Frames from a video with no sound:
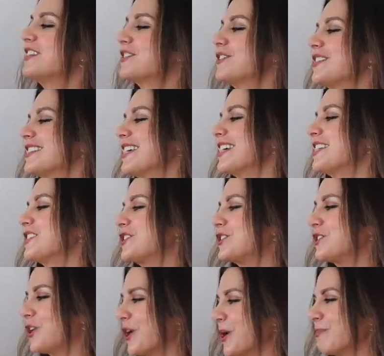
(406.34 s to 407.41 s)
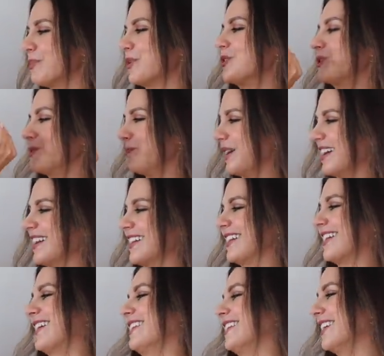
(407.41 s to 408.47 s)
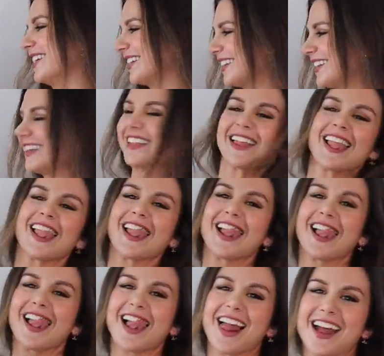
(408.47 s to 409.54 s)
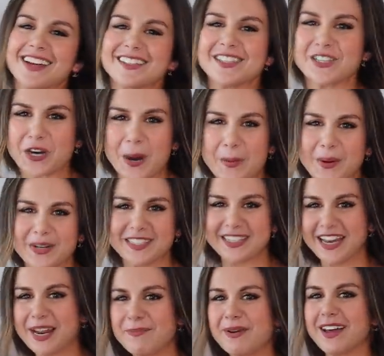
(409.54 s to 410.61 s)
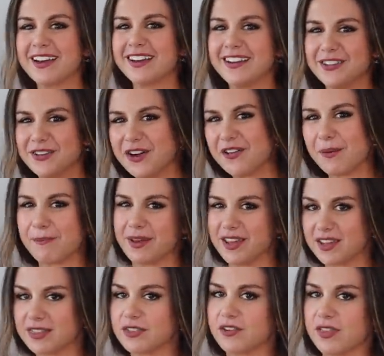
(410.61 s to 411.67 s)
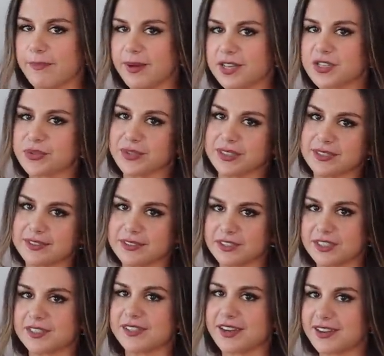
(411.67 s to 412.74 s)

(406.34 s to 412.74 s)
This looks like a starburst pink color. Starburst, anybody? You know, the pink, they're the best ones, just